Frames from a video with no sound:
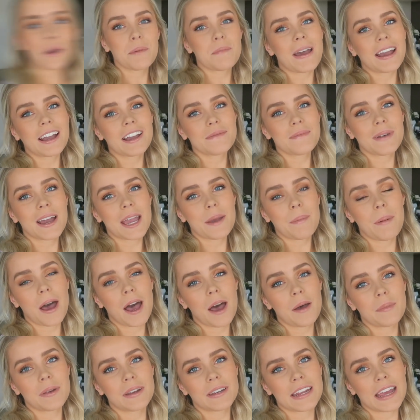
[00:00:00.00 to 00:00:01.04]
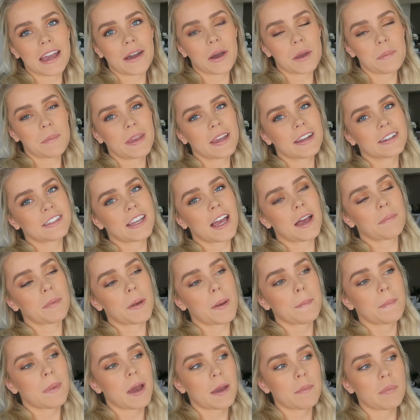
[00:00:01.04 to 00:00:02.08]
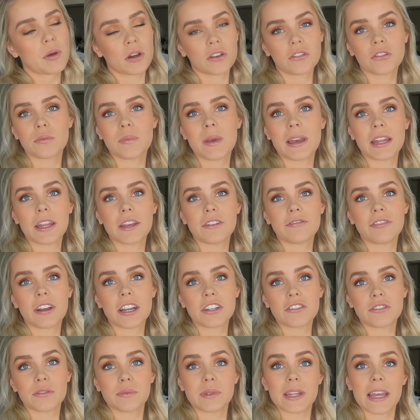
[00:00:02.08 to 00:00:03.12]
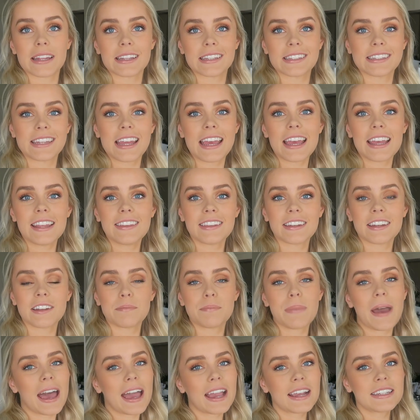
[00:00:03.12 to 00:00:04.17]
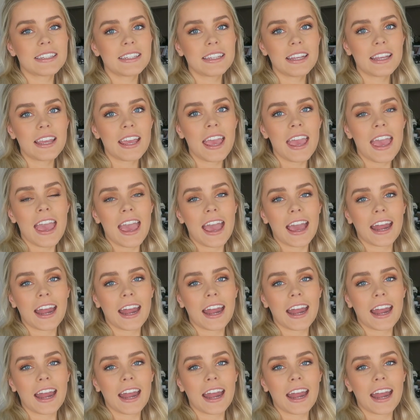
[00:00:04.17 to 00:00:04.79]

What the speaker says: So I'm back at my apartment now. I picked up my box from HelloFresh from downstairs and unpacked it.